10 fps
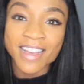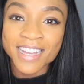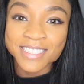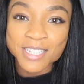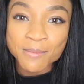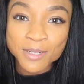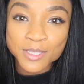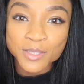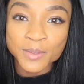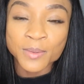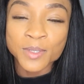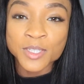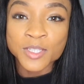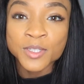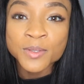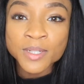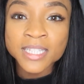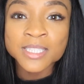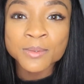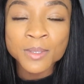guys, number two, you
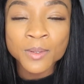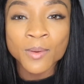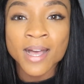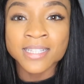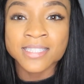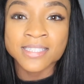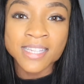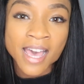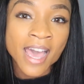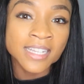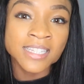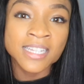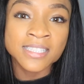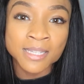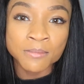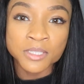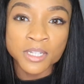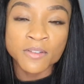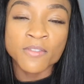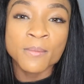need to request tax
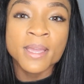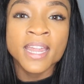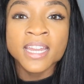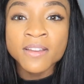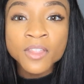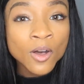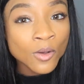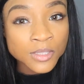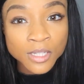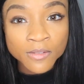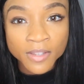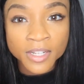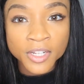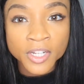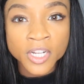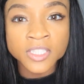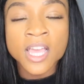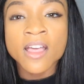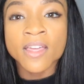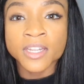exemption from any of the wholesale vendors
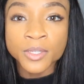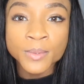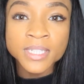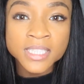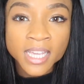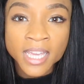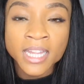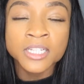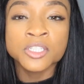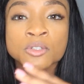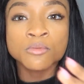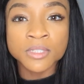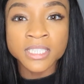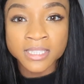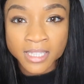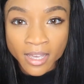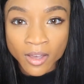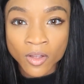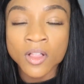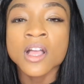that you intend to
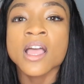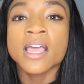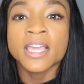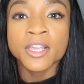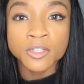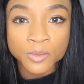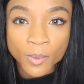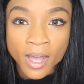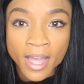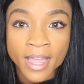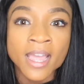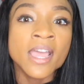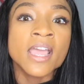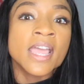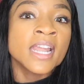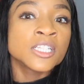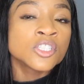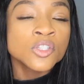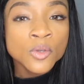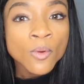resell. Here's why. It
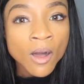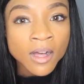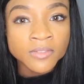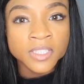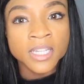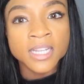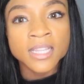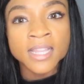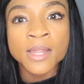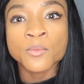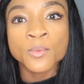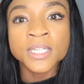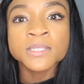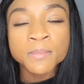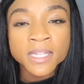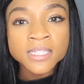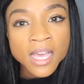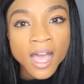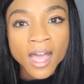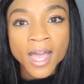is too often that we spend
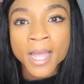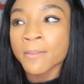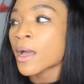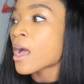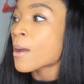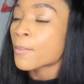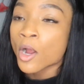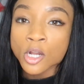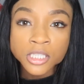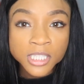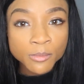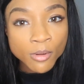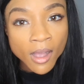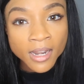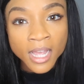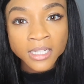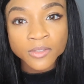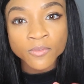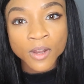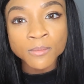time purchasing products
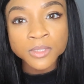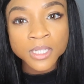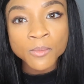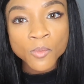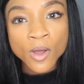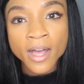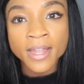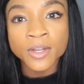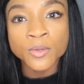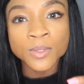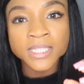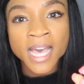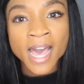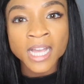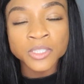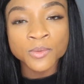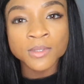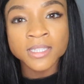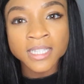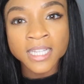from someone who is
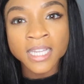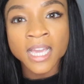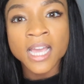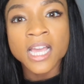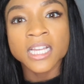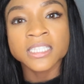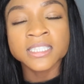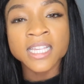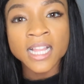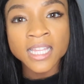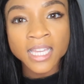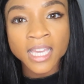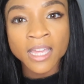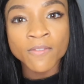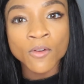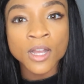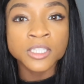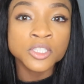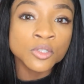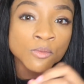actually selling it for
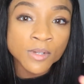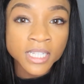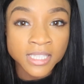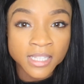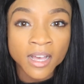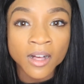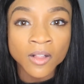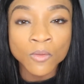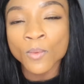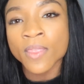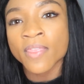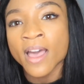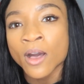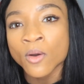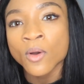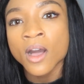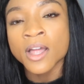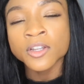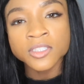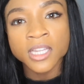us to resell without
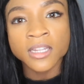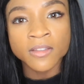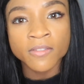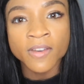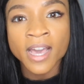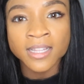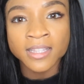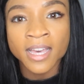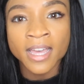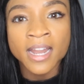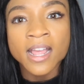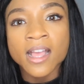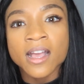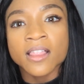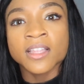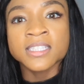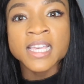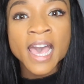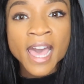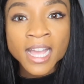understanding the fact that the
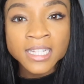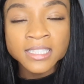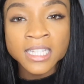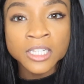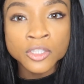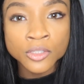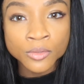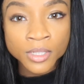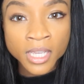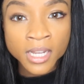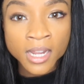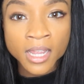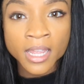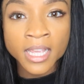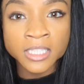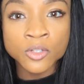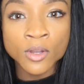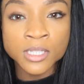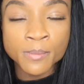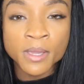tax included is
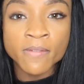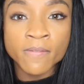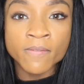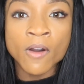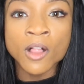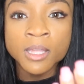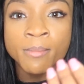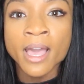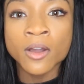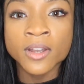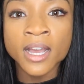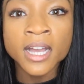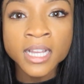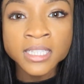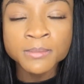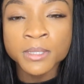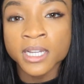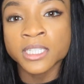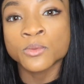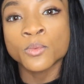going to be falling back on us
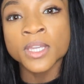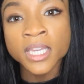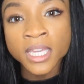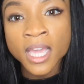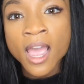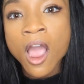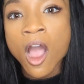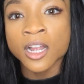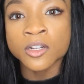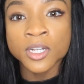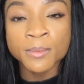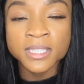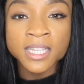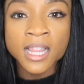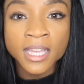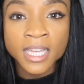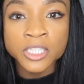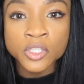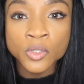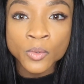because we are going to be selling
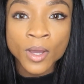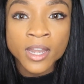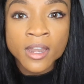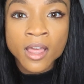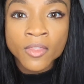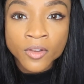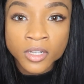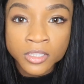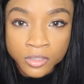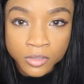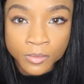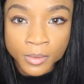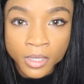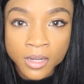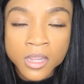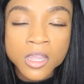it to another consumer.